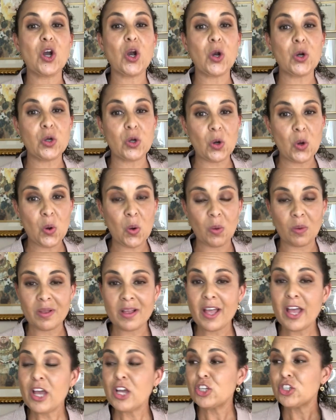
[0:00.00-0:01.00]
her goal,
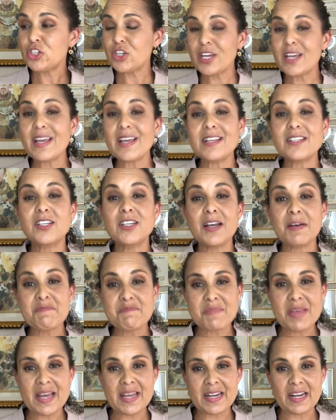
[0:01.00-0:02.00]
she is
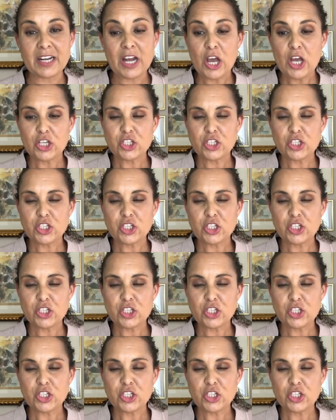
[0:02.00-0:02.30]
committed.